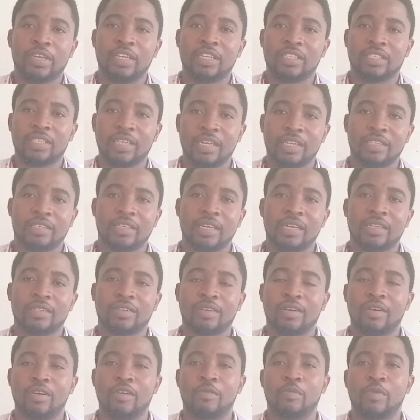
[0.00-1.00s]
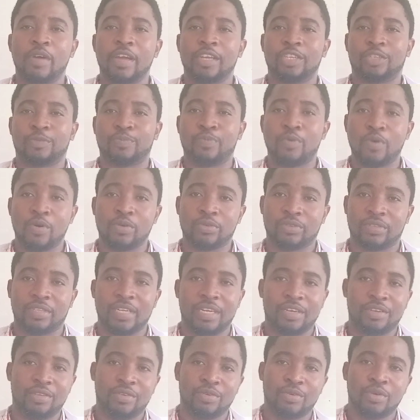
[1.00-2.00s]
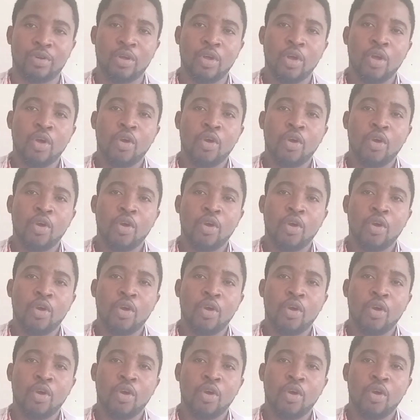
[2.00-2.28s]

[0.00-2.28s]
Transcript: intelligent or more exposed than you,